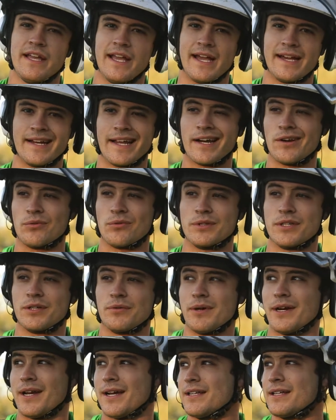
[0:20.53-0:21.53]
and I don't
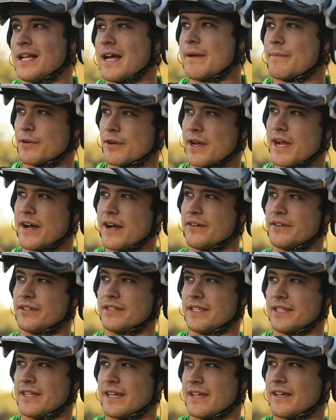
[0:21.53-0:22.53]
really want to climb
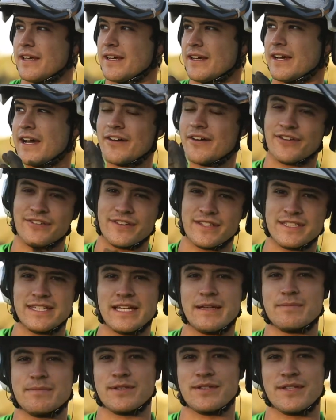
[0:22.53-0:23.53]
around out of the
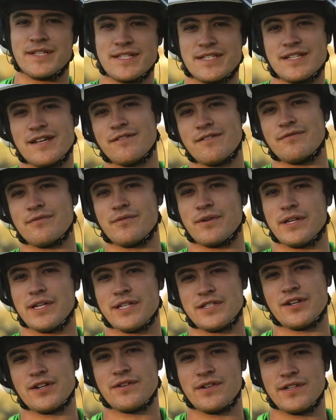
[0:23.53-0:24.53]
tips and this stuff when
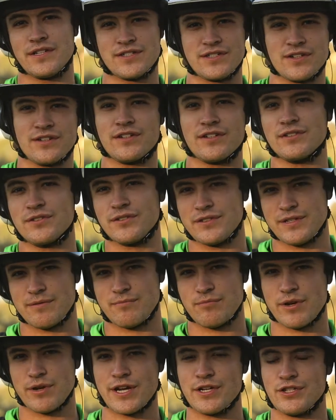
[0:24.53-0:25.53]
it's already started
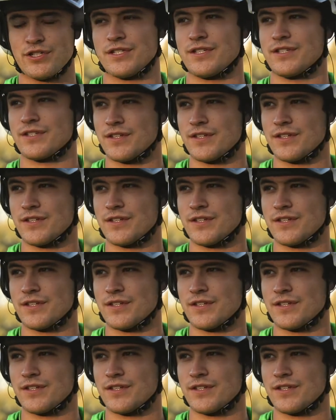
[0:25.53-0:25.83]
losing branches.